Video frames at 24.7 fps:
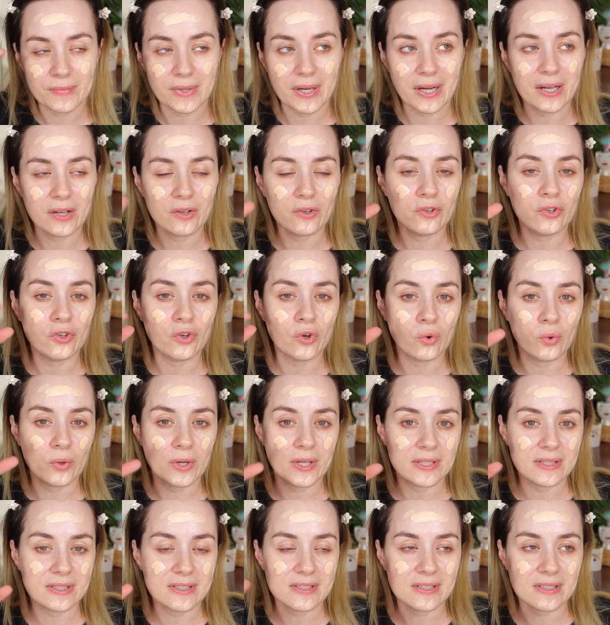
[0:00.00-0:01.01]
I don't know,
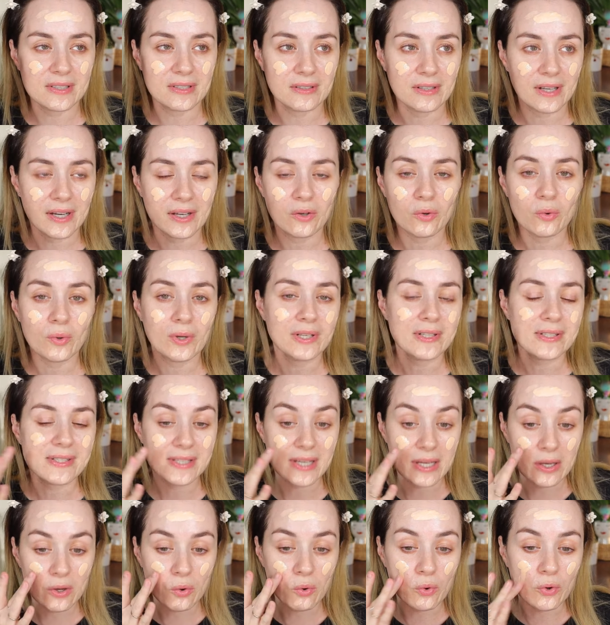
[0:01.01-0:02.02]
it's, I don't want to
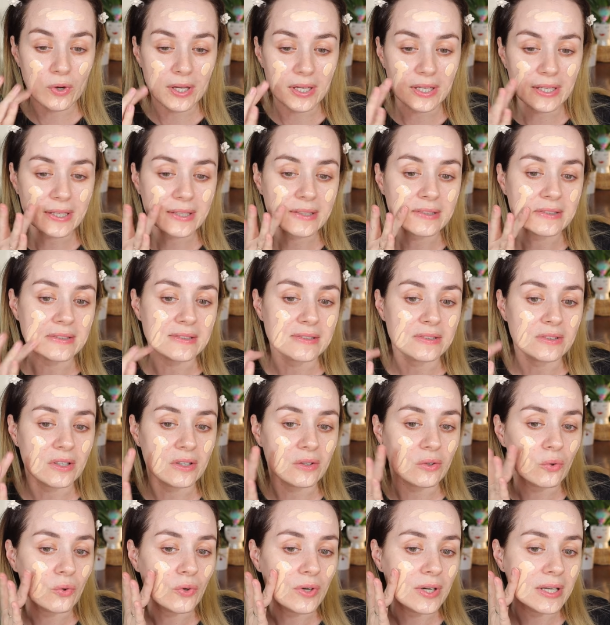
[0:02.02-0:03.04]
say oily because it's
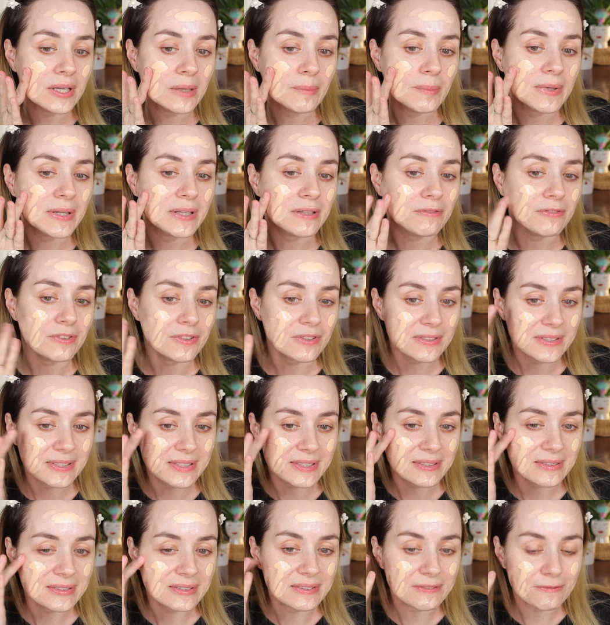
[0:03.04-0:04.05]
not oily, but it feels
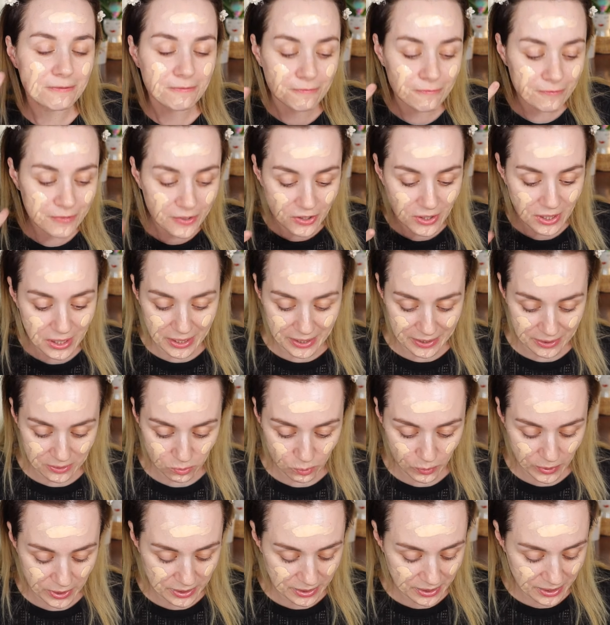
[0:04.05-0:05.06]
very
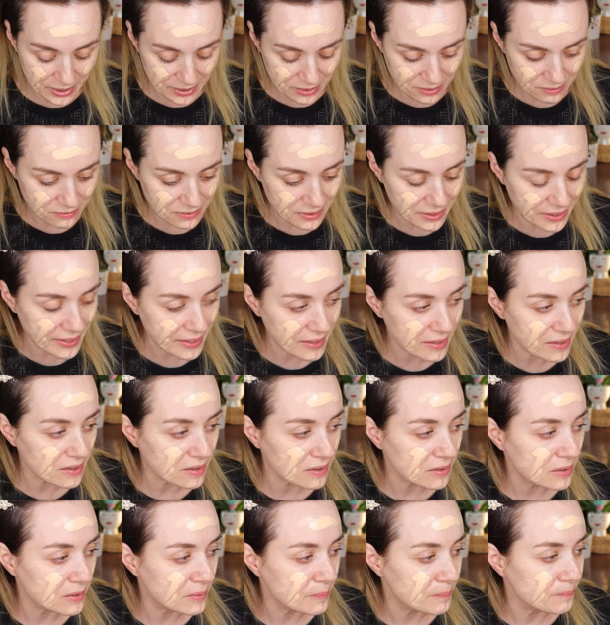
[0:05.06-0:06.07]
lightweight, kind of like
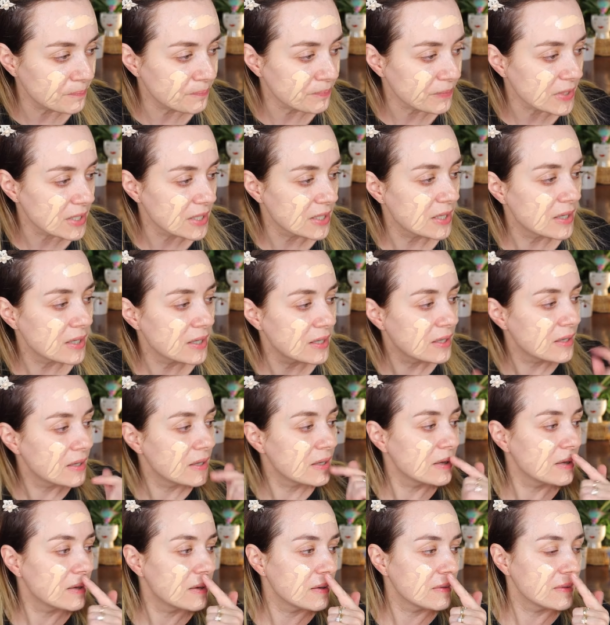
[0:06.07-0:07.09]
um,
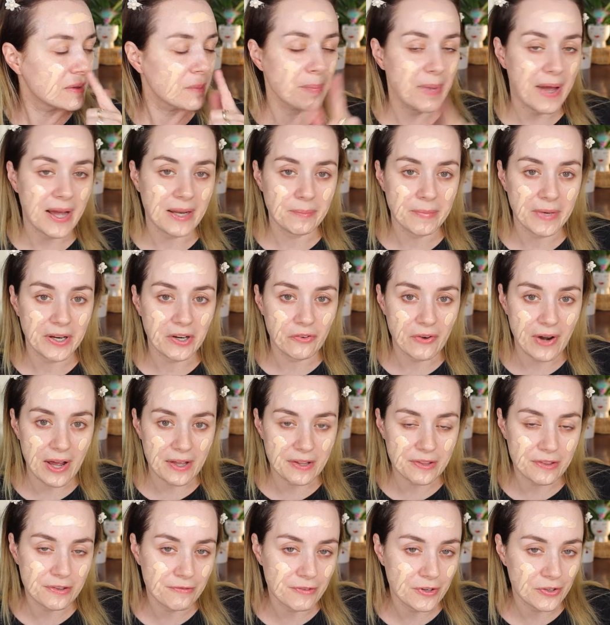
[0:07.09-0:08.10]
the Pat
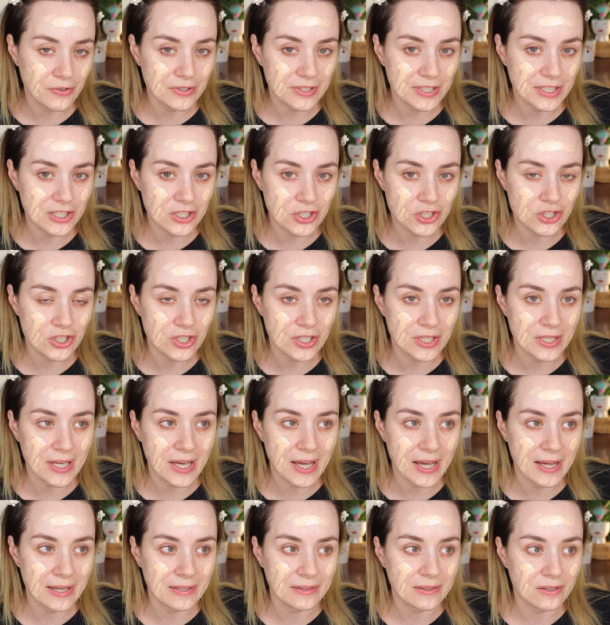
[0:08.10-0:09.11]
McGrath Foundation
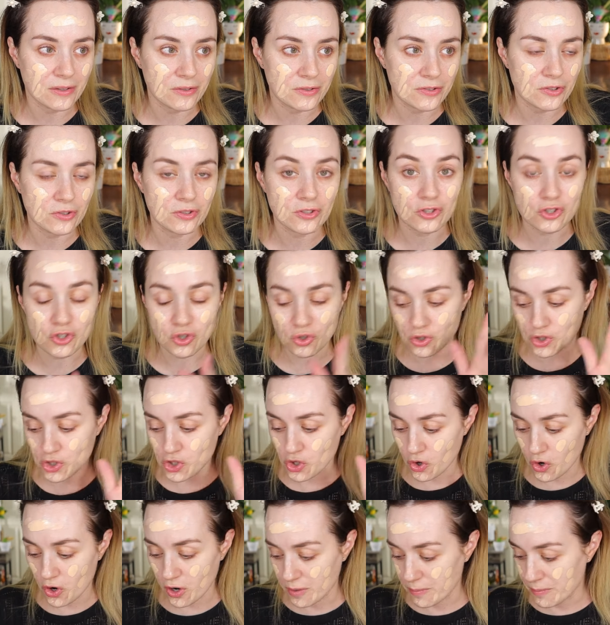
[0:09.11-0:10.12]
and also the
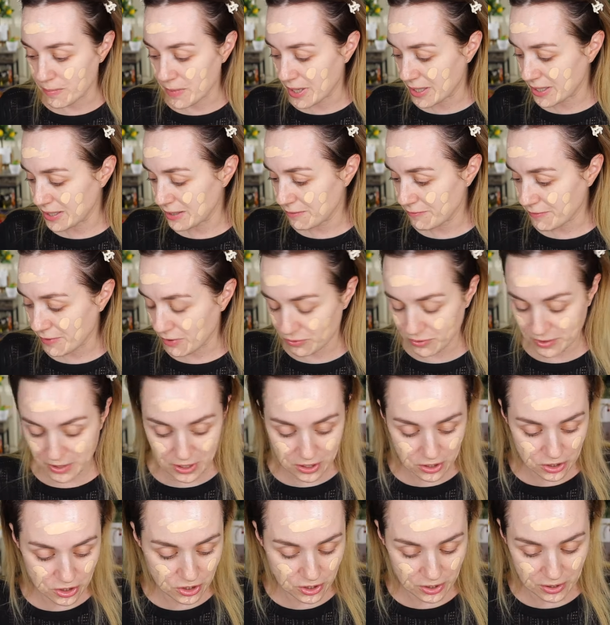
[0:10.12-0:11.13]
Giorgio Armani
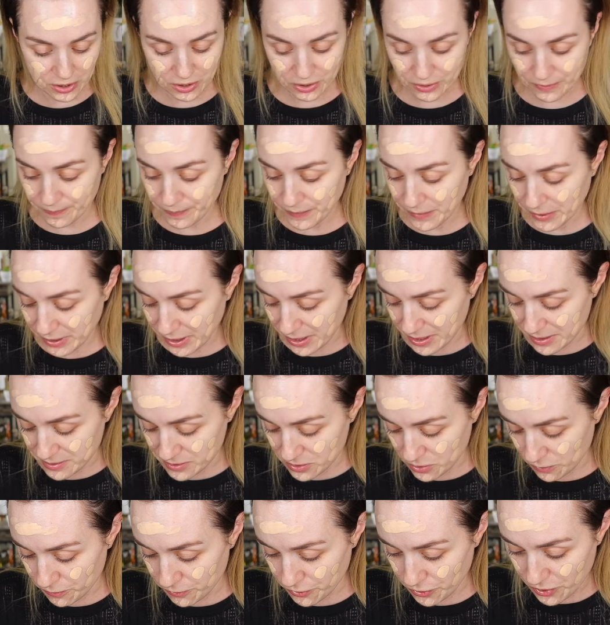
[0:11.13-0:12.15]
Foundation. Okay,
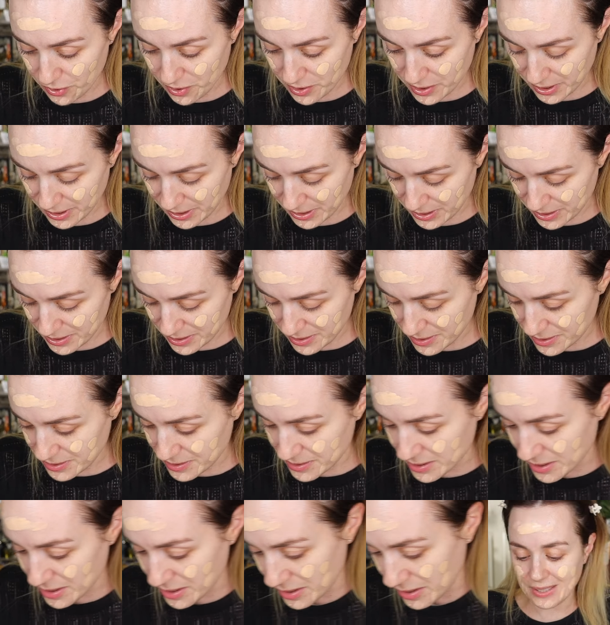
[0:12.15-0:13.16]
so for
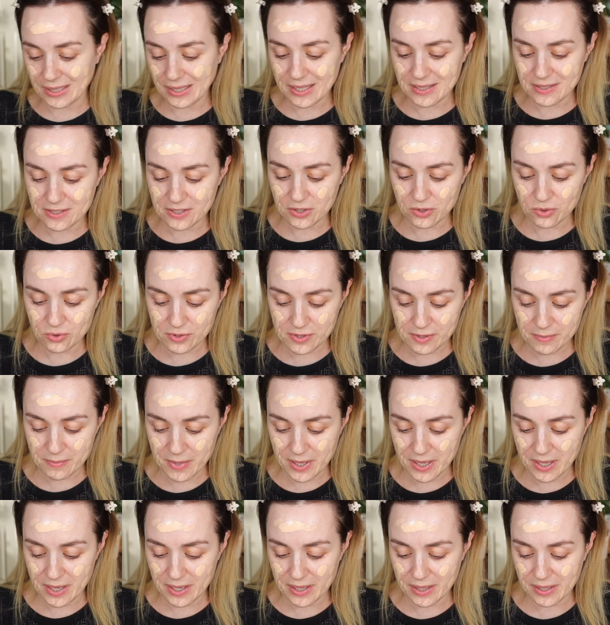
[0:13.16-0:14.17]
this, let's use
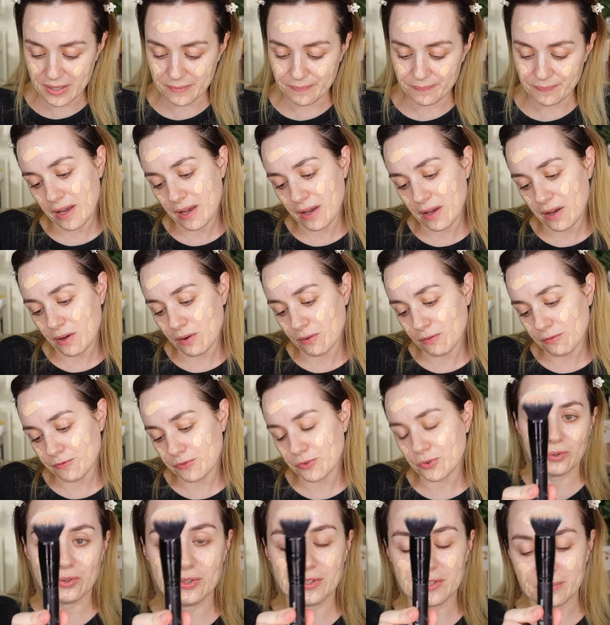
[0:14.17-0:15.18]
my
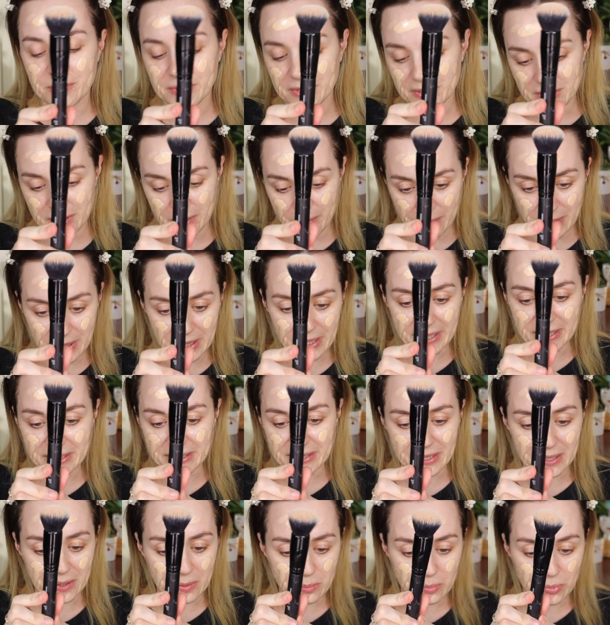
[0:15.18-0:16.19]
e.l.f. Ultimate
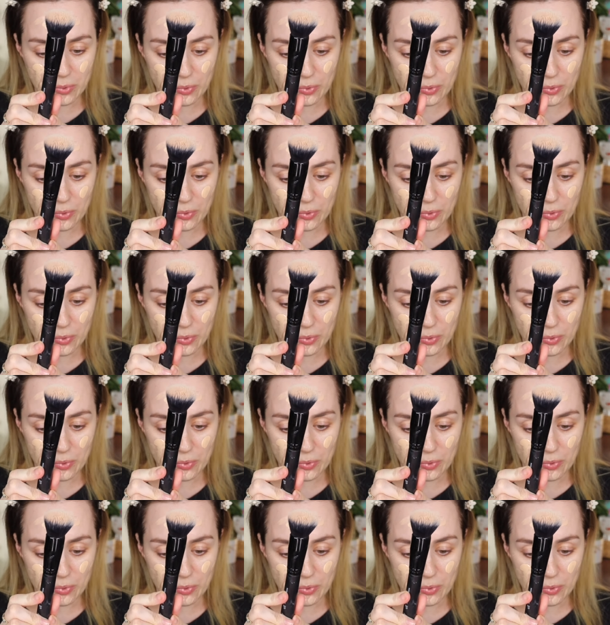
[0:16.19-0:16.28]
Blending